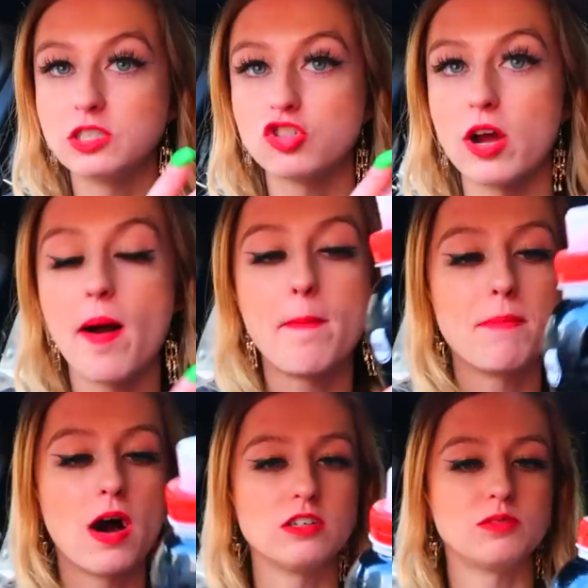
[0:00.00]
Let's try our
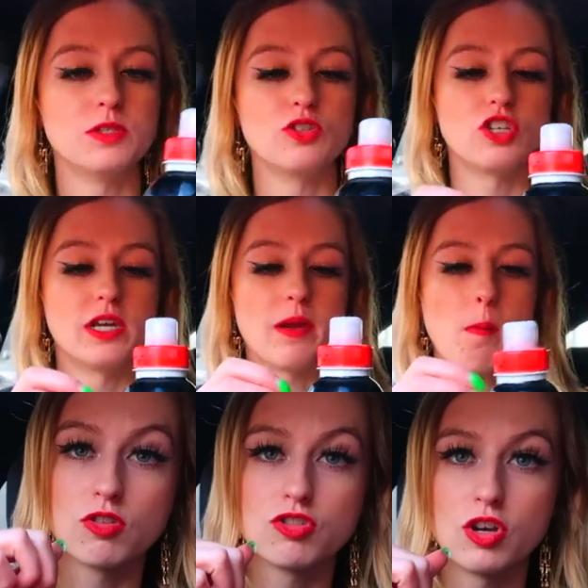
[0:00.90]
Mars milkshake.
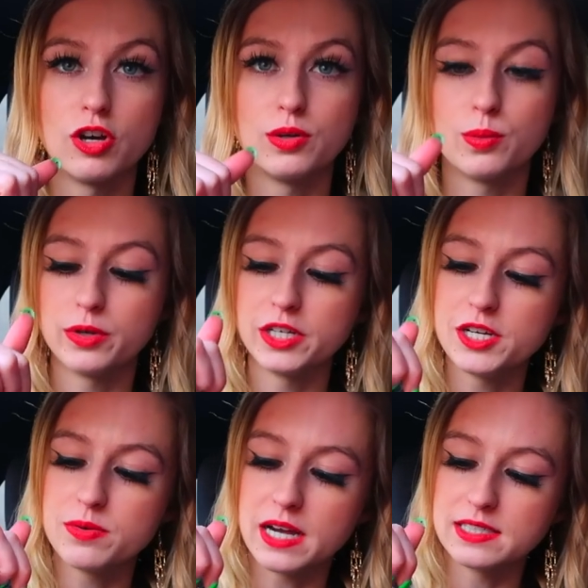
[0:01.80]
So what do
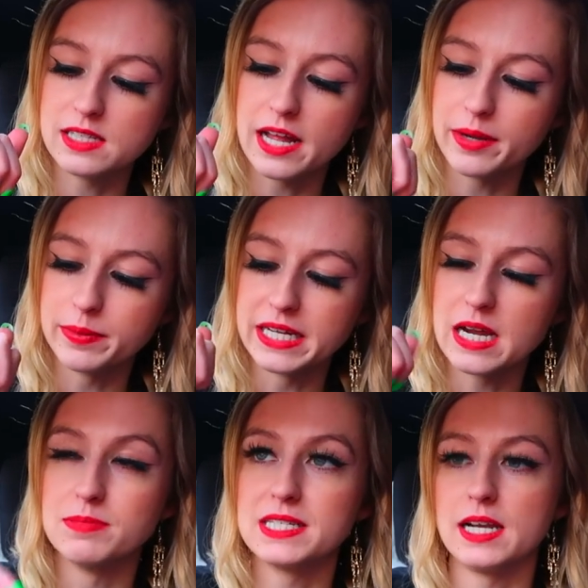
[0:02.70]
you guys like when it
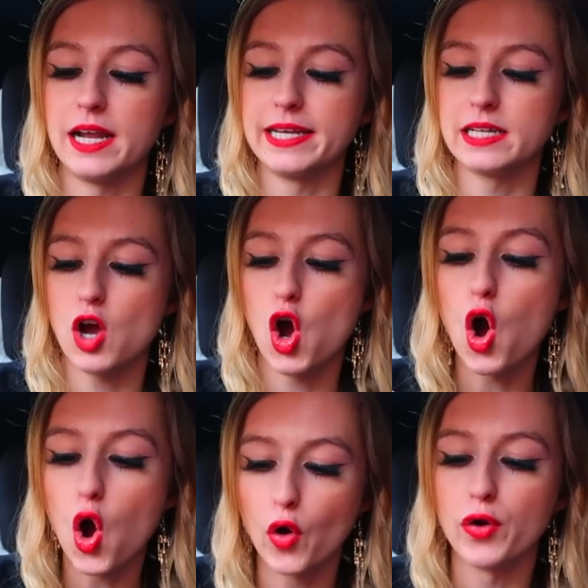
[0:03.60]
comes to like
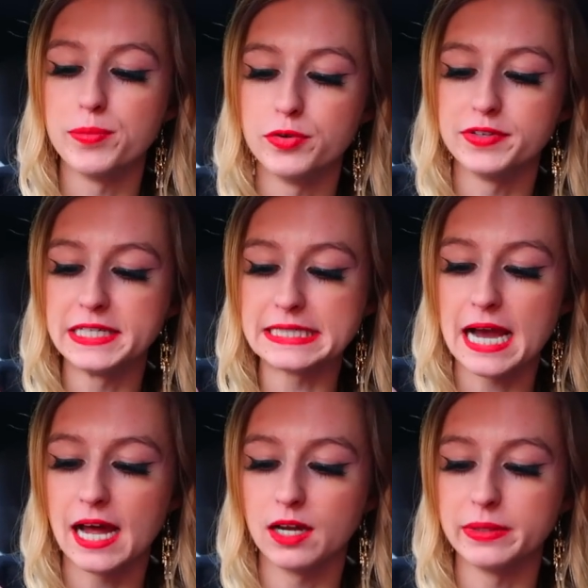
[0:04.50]
horror movies at
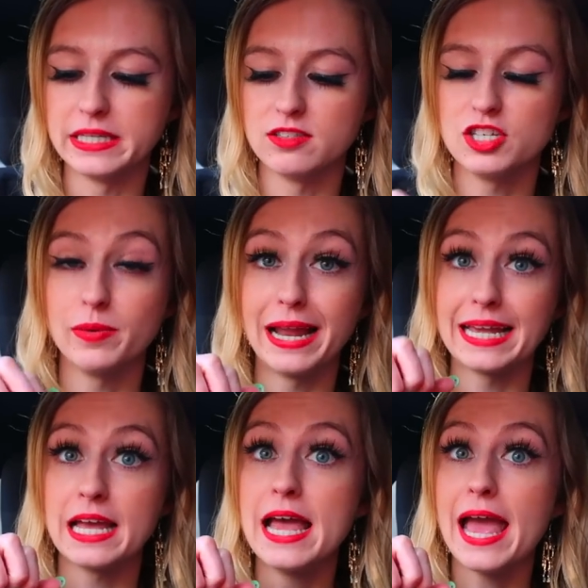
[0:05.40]
Halloween? Do you
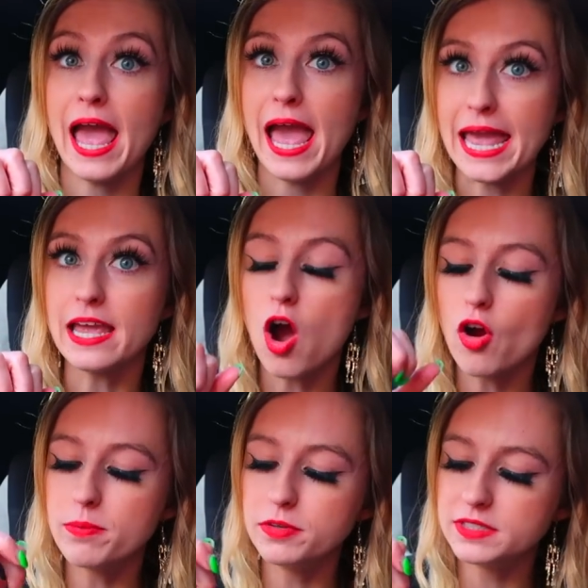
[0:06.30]
like hate
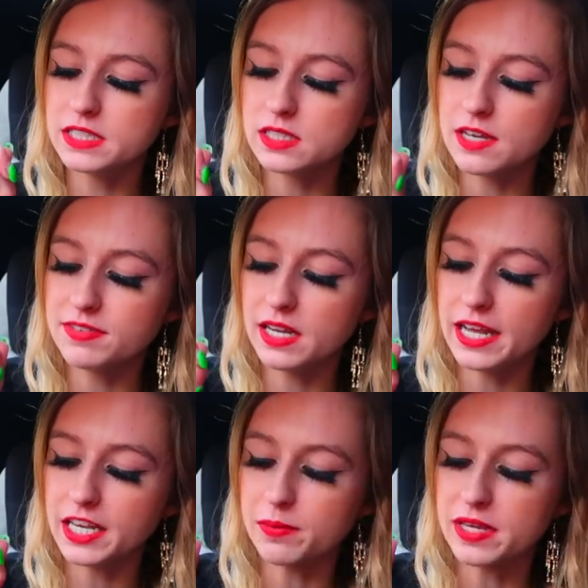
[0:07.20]
horror movies? Because I feel
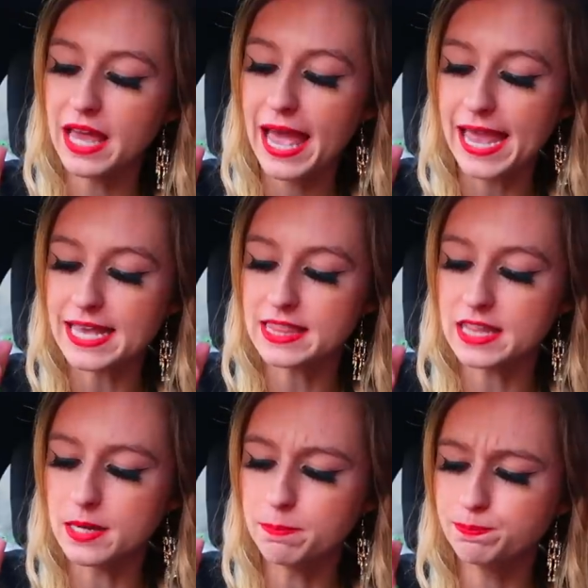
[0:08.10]
like you either hate
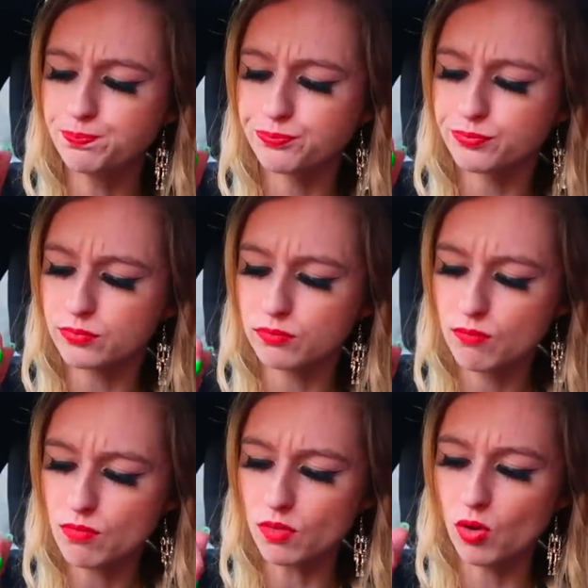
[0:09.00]
them
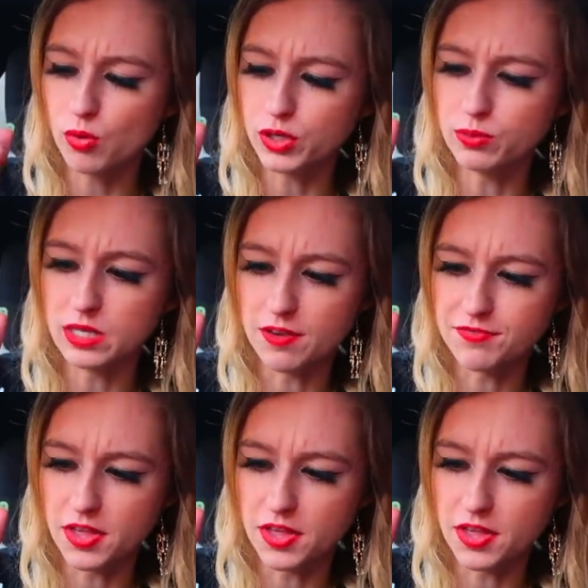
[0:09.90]
or you love